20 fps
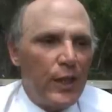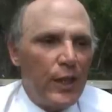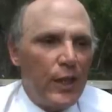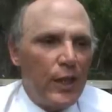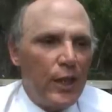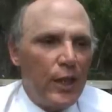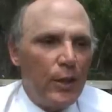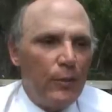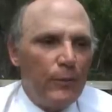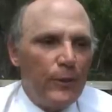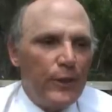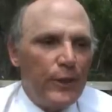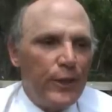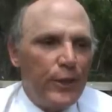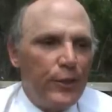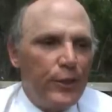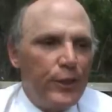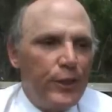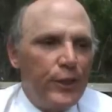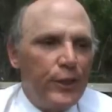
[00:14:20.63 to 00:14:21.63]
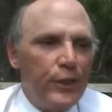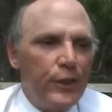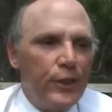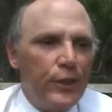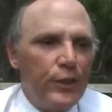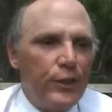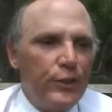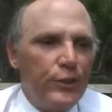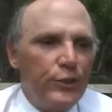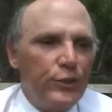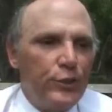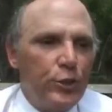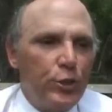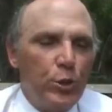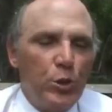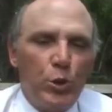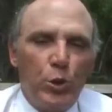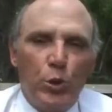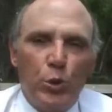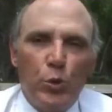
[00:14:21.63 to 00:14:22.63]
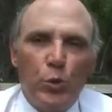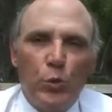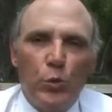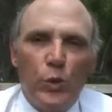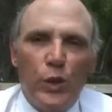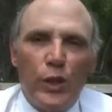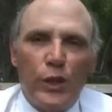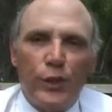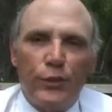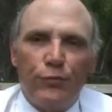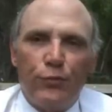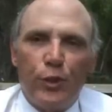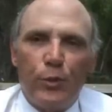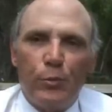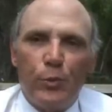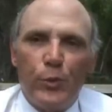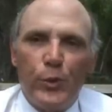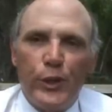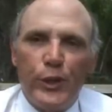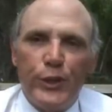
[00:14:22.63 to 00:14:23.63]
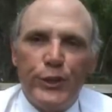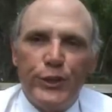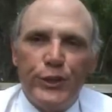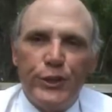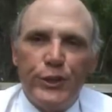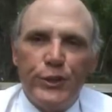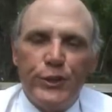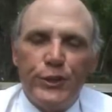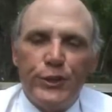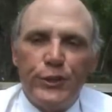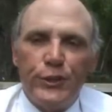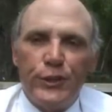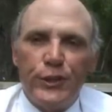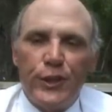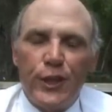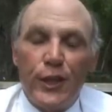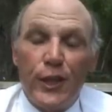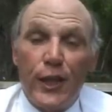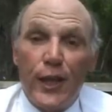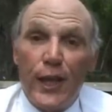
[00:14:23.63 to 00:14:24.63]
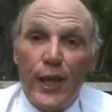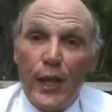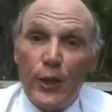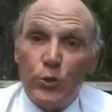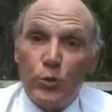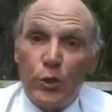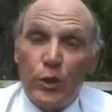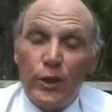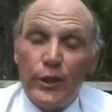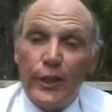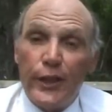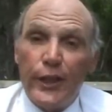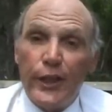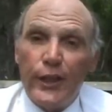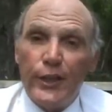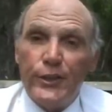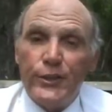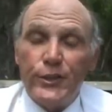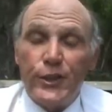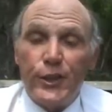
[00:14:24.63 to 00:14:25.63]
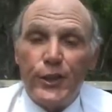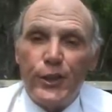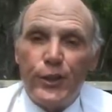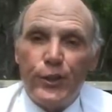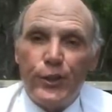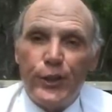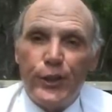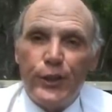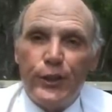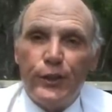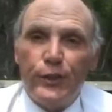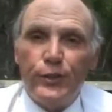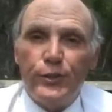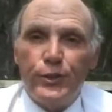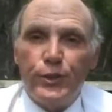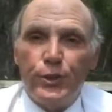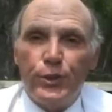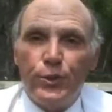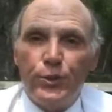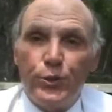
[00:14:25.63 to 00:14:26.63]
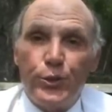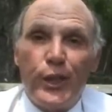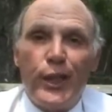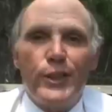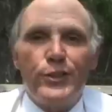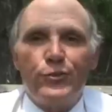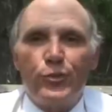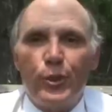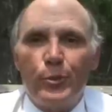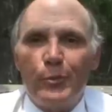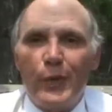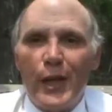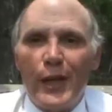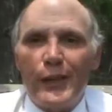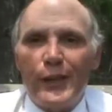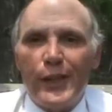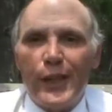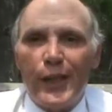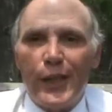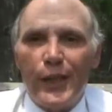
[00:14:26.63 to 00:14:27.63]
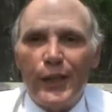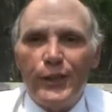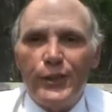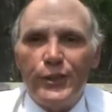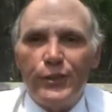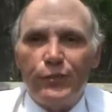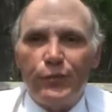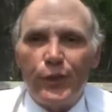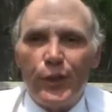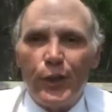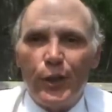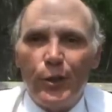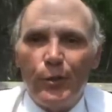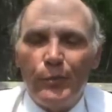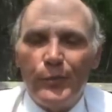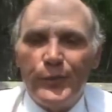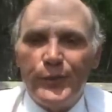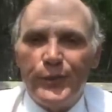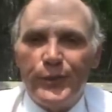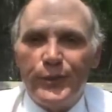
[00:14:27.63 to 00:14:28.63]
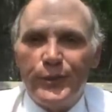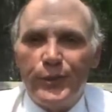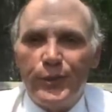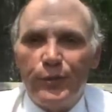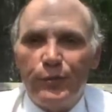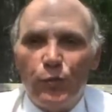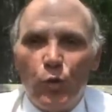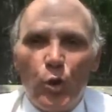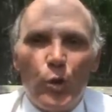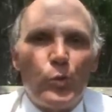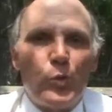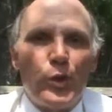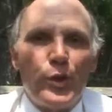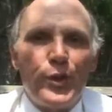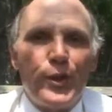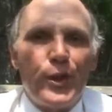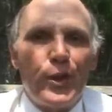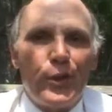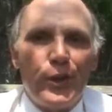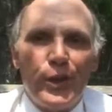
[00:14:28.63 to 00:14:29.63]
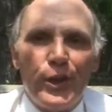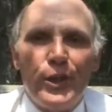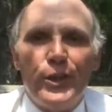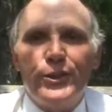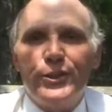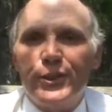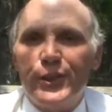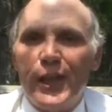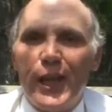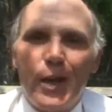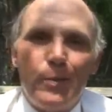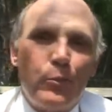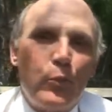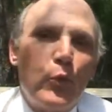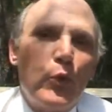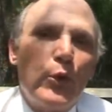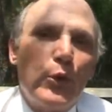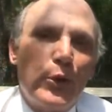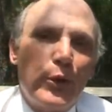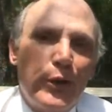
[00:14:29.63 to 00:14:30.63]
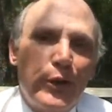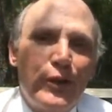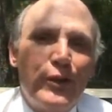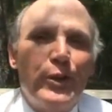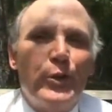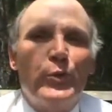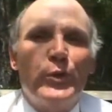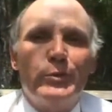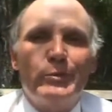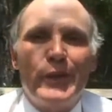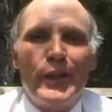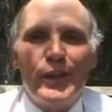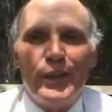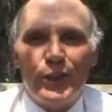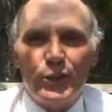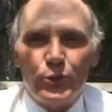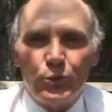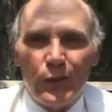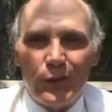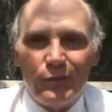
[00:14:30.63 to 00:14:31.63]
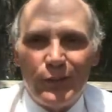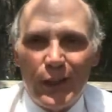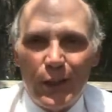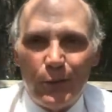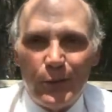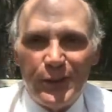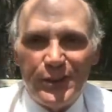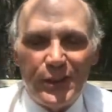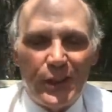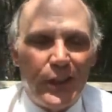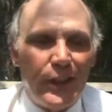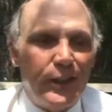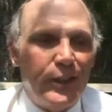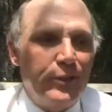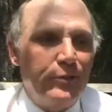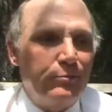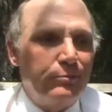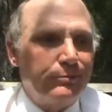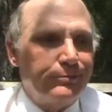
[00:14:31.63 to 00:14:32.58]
A hearing to confirm arrearages, as well as a hearing to transfer my case from the Fort Worth area to the Amarillo area where my ex-wife now resided.